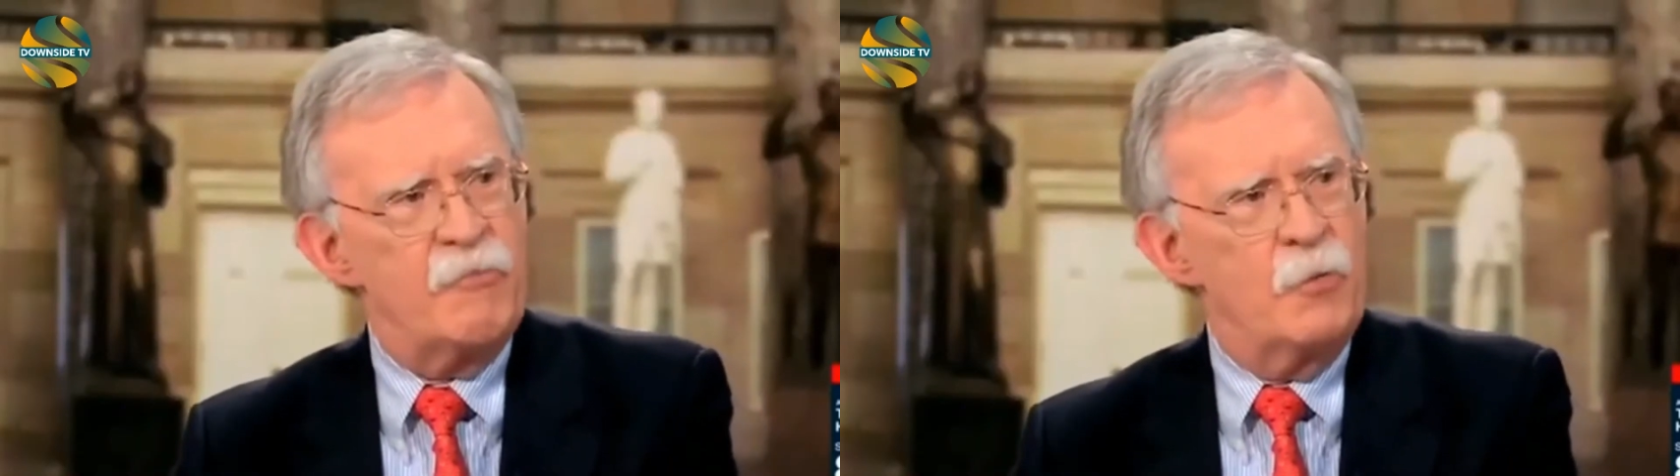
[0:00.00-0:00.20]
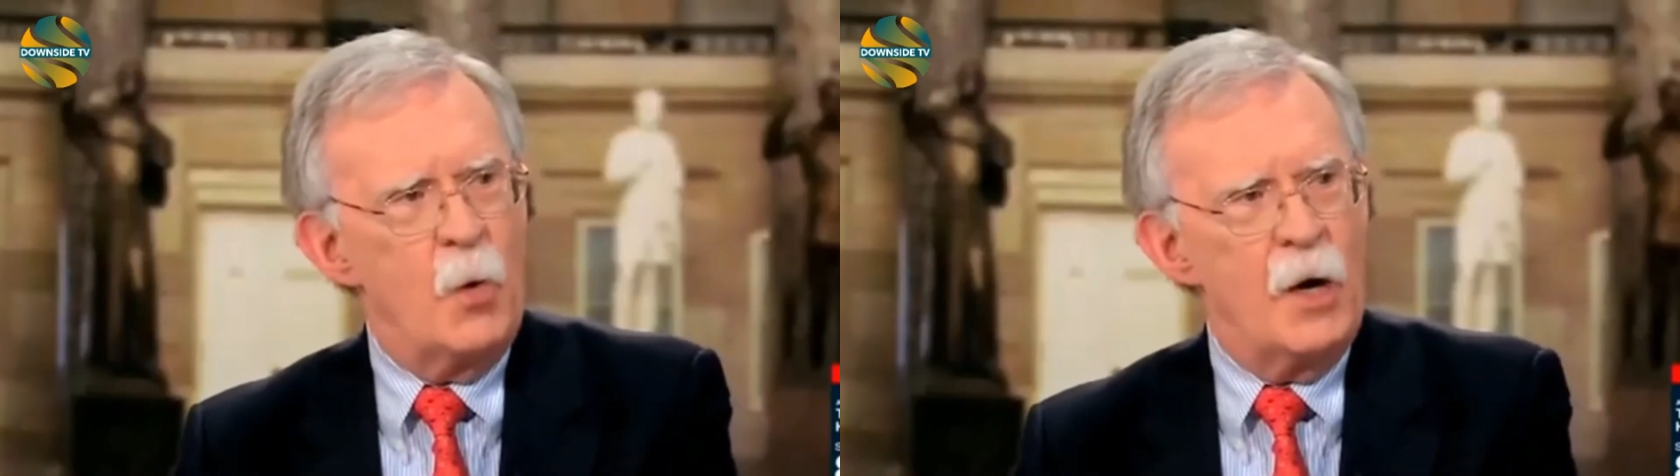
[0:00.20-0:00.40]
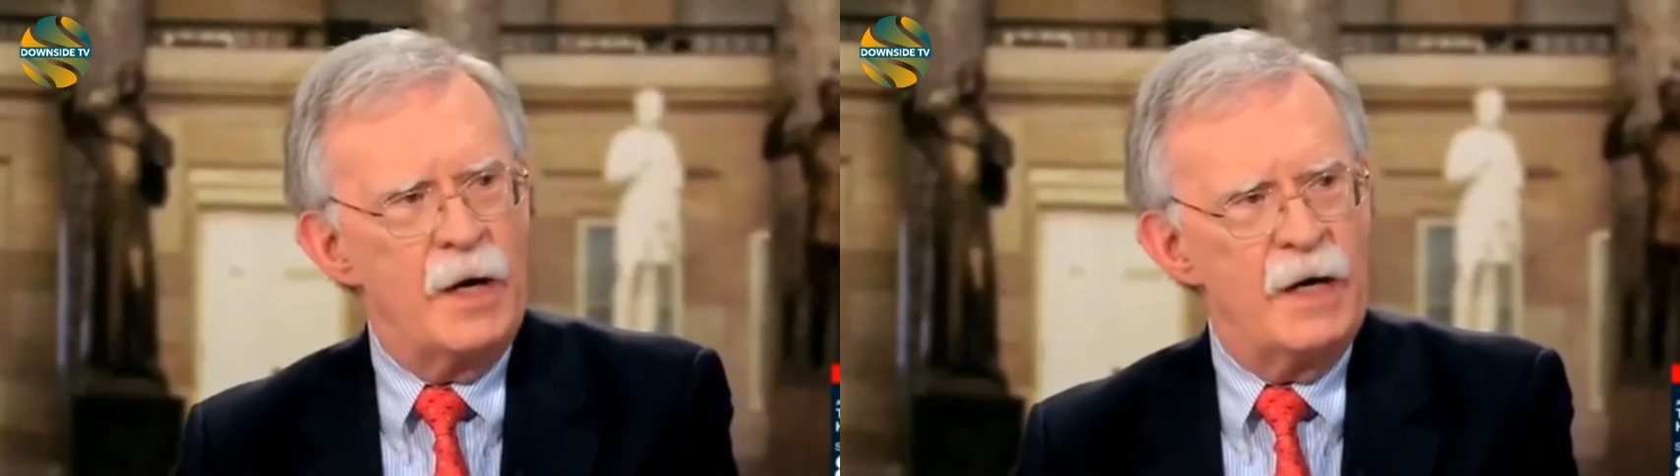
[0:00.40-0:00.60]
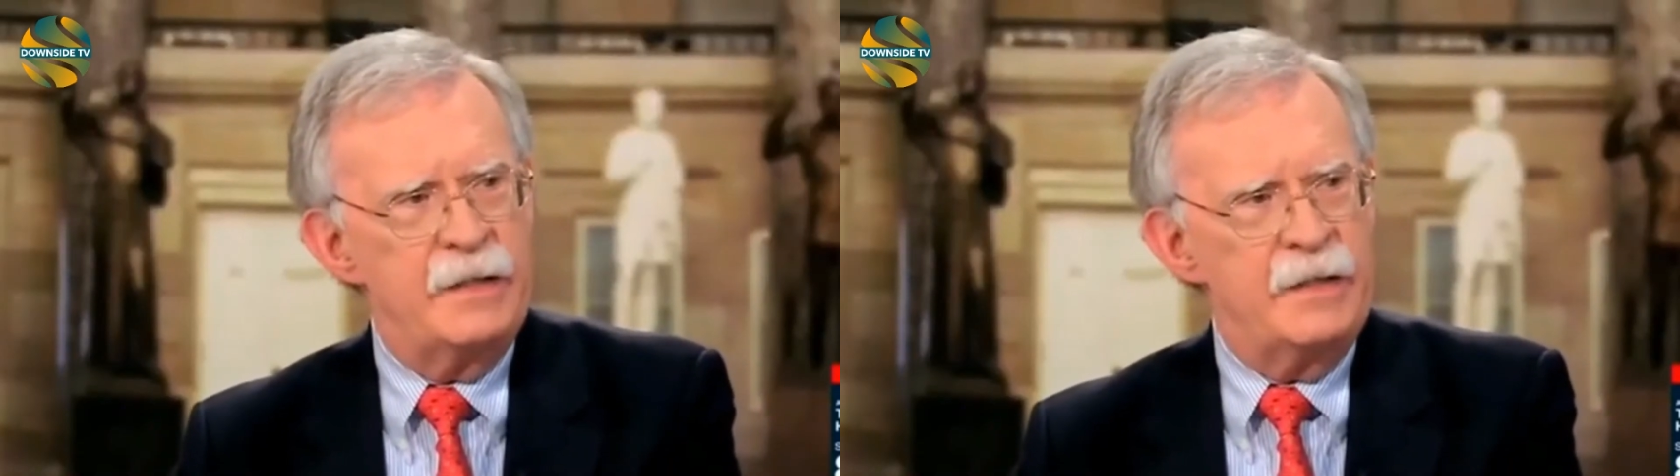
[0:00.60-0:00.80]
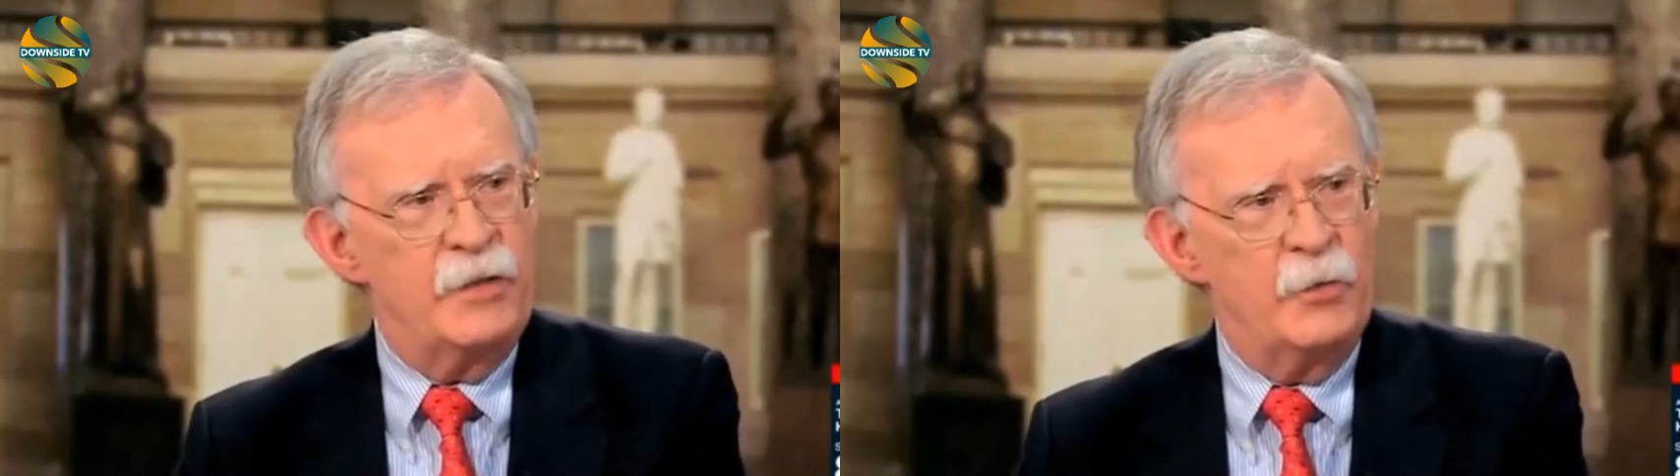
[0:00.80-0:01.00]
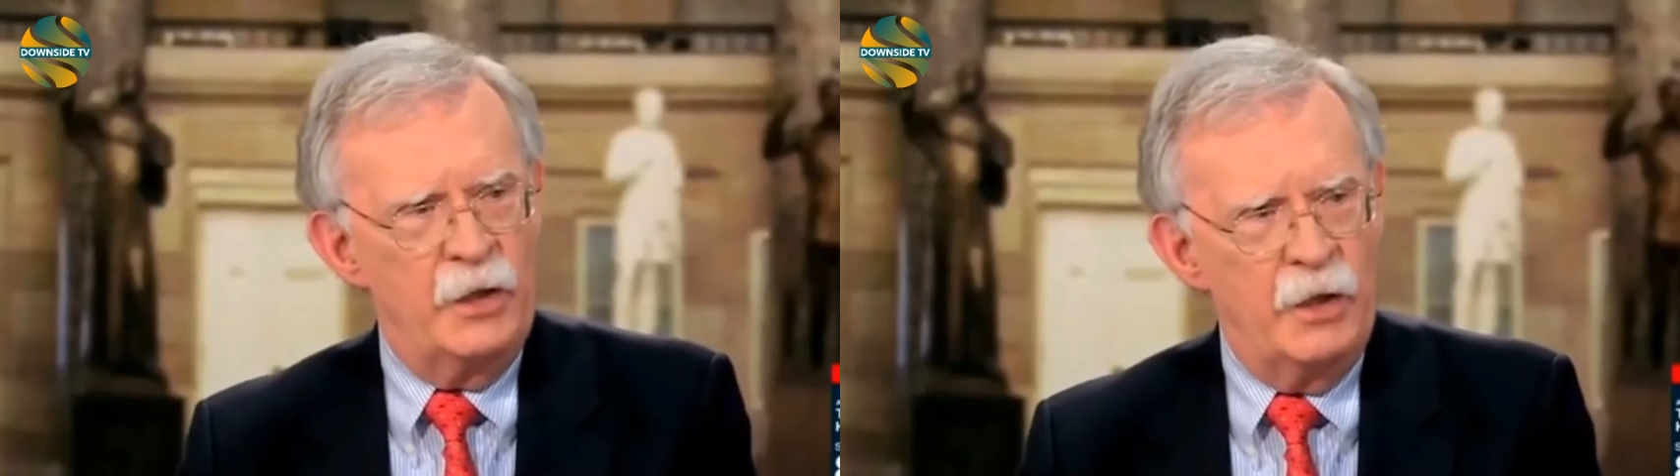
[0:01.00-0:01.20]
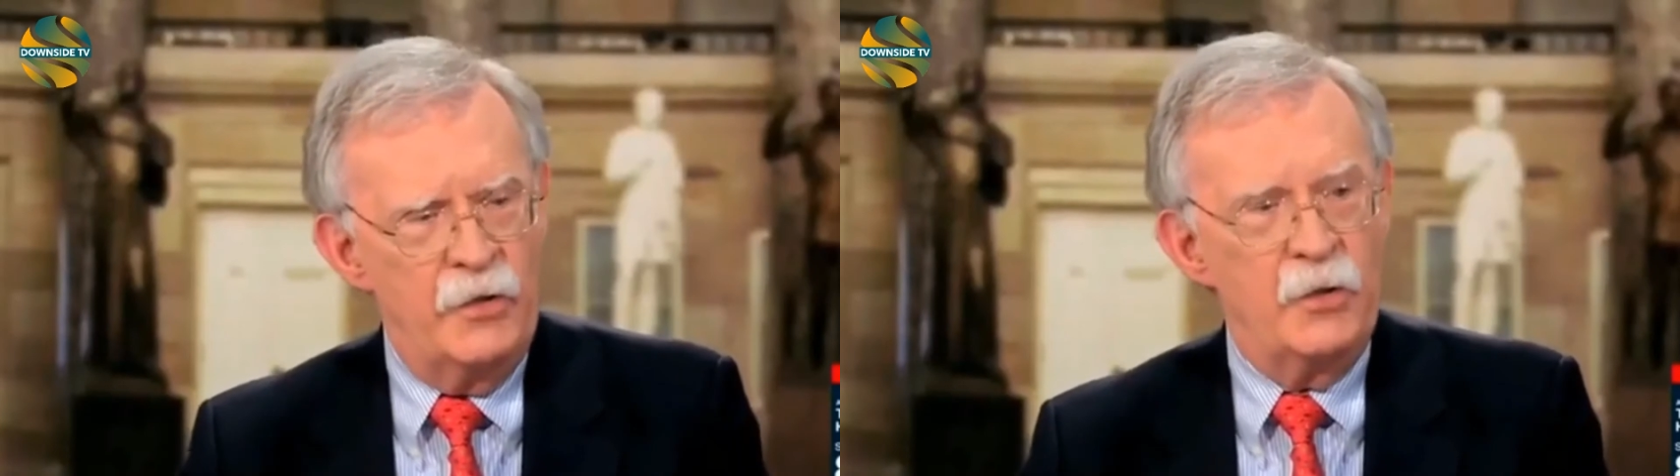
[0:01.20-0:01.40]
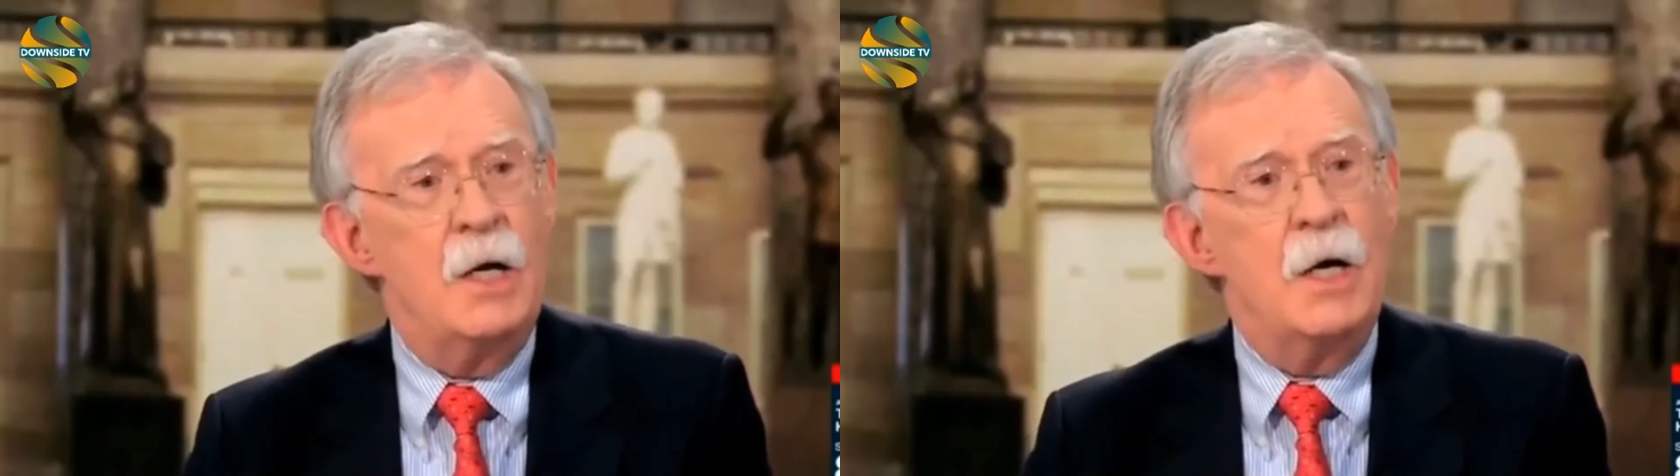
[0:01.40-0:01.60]
from one idea to
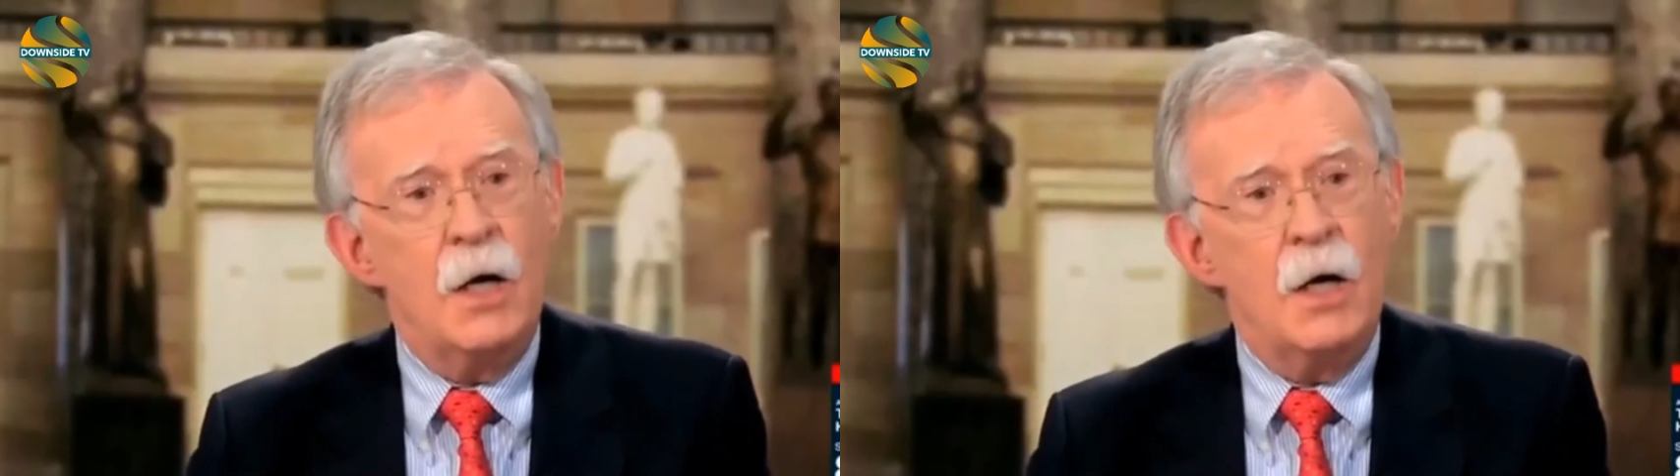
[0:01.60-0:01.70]
another.